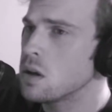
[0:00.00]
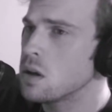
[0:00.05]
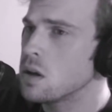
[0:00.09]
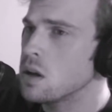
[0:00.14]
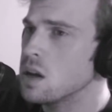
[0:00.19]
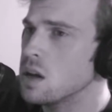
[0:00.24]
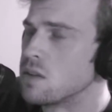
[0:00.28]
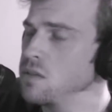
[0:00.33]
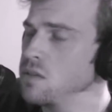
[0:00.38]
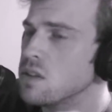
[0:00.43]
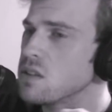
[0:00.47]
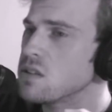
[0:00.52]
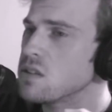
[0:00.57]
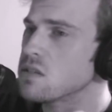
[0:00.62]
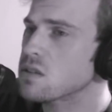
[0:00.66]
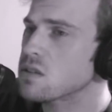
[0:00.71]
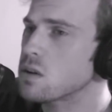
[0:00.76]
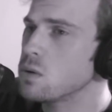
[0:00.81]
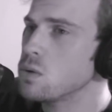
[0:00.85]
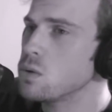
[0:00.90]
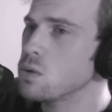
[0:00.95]
if this is
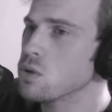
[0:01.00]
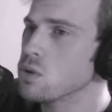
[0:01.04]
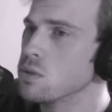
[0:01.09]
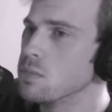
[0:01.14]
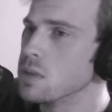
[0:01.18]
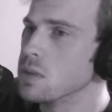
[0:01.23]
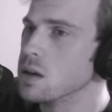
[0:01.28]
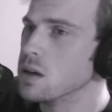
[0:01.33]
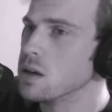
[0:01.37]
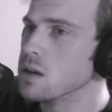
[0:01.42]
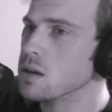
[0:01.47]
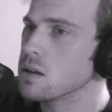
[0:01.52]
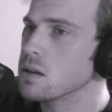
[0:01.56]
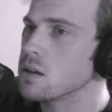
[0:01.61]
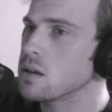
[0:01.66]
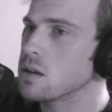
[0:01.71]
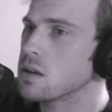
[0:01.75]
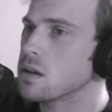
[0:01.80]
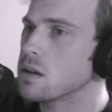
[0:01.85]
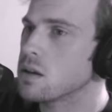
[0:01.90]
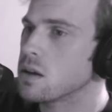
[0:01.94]
cool to me
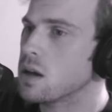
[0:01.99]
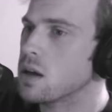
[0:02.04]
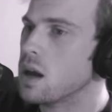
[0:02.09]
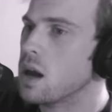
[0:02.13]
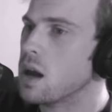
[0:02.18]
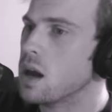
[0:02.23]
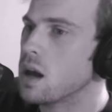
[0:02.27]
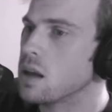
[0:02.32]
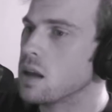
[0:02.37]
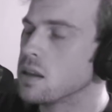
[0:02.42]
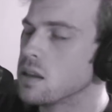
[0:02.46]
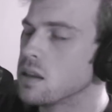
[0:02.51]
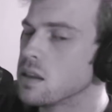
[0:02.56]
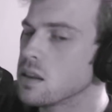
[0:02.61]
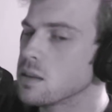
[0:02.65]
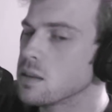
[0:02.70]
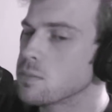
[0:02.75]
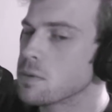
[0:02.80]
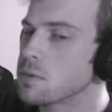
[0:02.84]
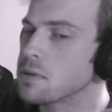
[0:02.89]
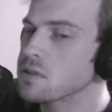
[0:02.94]
and
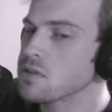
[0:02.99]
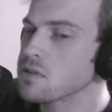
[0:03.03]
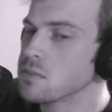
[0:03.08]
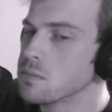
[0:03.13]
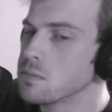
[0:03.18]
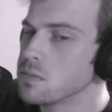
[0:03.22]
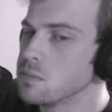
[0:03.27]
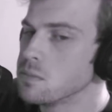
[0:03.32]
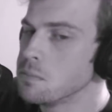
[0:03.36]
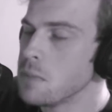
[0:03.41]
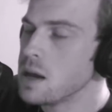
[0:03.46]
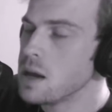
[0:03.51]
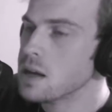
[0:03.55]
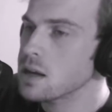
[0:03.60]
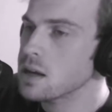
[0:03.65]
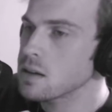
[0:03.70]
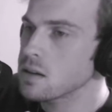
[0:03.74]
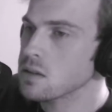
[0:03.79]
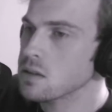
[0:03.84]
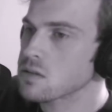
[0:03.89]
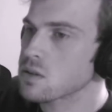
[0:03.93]
the person
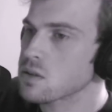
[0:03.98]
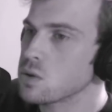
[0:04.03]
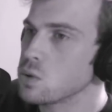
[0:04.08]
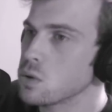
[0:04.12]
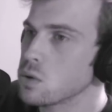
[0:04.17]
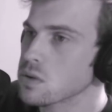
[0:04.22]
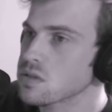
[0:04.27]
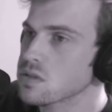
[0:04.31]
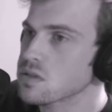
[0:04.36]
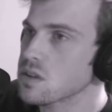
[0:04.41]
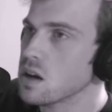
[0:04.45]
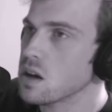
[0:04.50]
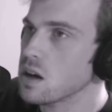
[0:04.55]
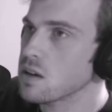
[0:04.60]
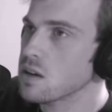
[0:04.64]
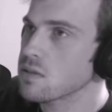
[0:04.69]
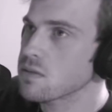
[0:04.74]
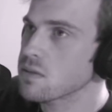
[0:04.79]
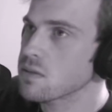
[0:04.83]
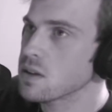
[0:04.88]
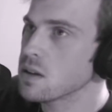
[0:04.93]
making this cool
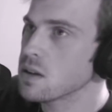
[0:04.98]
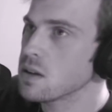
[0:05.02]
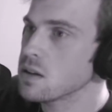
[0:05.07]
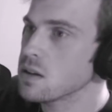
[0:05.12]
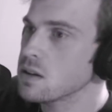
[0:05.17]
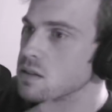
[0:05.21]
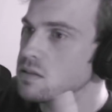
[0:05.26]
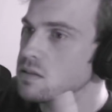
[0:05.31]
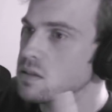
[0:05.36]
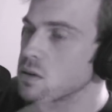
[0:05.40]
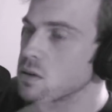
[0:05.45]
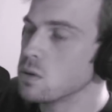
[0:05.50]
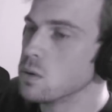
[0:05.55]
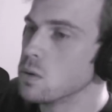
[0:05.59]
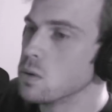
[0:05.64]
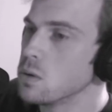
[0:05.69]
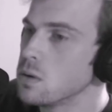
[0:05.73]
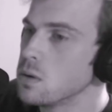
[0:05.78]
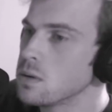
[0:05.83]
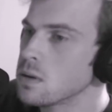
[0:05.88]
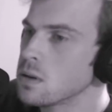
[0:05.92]
stuff is
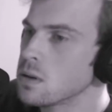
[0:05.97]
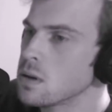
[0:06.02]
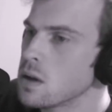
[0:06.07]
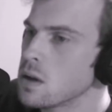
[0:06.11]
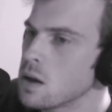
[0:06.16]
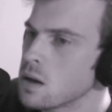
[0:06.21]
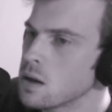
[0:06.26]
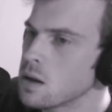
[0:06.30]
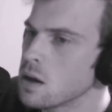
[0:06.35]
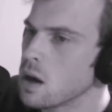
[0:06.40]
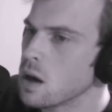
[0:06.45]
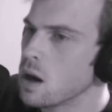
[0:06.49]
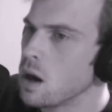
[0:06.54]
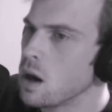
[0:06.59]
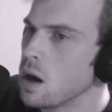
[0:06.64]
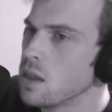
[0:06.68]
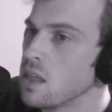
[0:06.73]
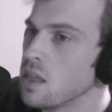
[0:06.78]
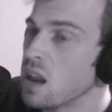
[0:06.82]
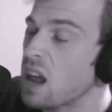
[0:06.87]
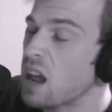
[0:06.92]
cool,
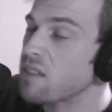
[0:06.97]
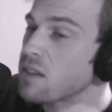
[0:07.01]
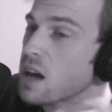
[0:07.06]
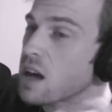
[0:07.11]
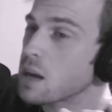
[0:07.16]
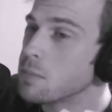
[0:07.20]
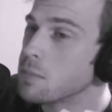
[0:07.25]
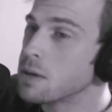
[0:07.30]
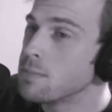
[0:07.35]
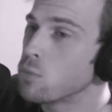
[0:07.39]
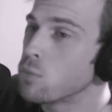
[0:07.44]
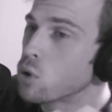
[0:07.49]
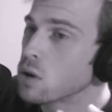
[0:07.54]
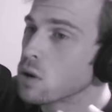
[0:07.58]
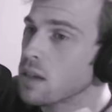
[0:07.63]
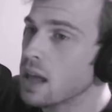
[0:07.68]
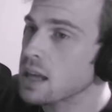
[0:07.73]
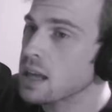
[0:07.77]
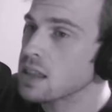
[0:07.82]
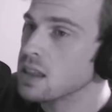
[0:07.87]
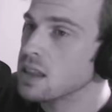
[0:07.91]
then I've got to be more
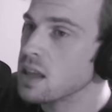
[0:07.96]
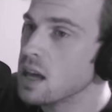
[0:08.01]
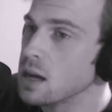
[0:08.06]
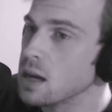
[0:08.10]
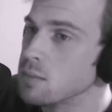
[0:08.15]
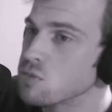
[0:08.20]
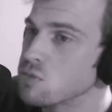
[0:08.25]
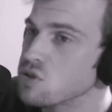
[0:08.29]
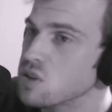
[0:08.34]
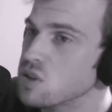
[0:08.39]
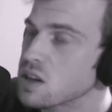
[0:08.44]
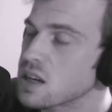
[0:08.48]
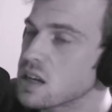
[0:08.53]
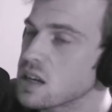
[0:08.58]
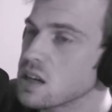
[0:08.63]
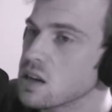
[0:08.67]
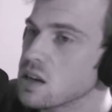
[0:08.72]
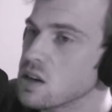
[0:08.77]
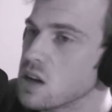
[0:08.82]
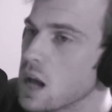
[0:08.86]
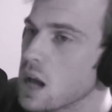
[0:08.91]
like them. So the
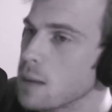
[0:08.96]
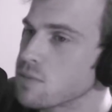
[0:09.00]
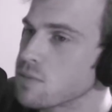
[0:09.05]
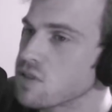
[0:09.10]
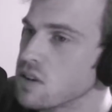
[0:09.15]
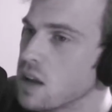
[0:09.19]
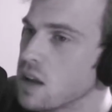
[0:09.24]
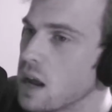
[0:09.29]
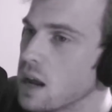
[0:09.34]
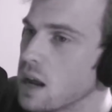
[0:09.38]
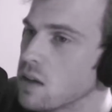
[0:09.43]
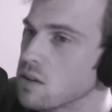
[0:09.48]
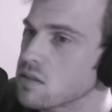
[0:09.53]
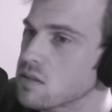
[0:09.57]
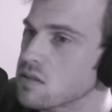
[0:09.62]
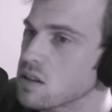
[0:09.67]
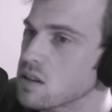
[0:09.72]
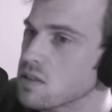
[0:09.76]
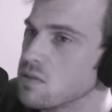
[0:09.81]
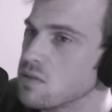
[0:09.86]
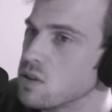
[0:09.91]
kid adopts a
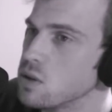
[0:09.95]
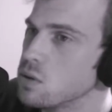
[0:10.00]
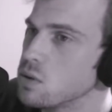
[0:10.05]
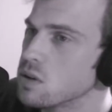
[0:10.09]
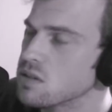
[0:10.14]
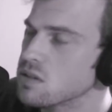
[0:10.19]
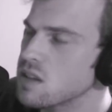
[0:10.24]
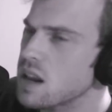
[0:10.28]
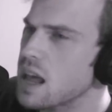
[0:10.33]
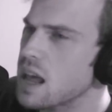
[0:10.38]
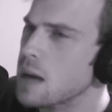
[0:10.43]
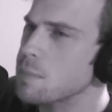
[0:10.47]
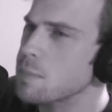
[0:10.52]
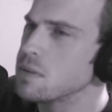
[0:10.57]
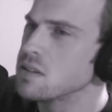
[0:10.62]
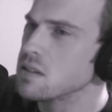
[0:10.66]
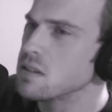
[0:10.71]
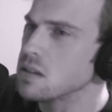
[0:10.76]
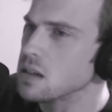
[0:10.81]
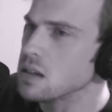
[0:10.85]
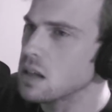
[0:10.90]
nihilistic view, because that happens
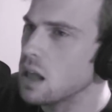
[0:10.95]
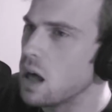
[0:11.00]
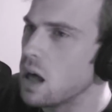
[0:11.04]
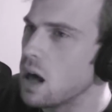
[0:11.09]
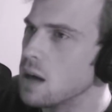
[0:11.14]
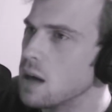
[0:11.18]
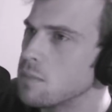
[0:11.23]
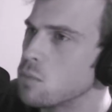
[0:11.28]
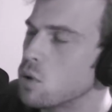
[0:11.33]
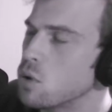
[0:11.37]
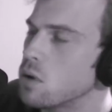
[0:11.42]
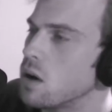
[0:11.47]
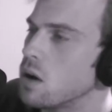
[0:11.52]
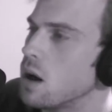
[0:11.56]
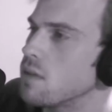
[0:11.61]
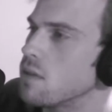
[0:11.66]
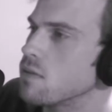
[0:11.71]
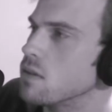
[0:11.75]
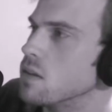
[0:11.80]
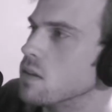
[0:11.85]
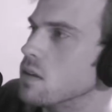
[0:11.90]
a lot, more
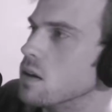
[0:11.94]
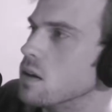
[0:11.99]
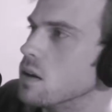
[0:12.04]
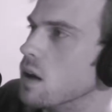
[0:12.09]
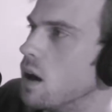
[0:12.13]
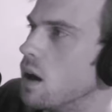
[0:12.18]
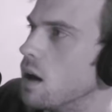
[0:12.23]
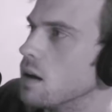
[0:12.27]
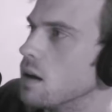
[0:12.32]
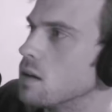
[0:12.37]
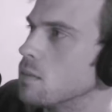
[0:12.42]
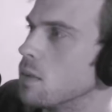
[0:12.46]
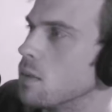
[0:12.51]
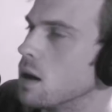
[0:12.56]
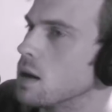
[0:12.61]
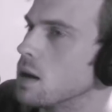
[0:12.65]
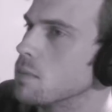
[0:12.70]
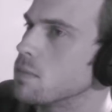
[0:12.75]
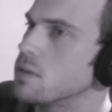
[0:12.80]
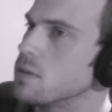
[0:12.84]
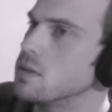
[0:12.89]
often than not, in my
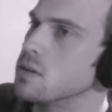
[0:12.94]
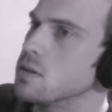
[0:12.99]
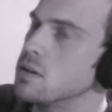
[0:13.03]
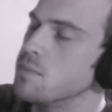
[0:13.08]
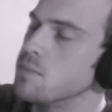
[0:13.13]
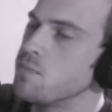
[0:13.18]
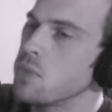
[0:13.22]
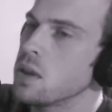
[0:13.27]
opinion.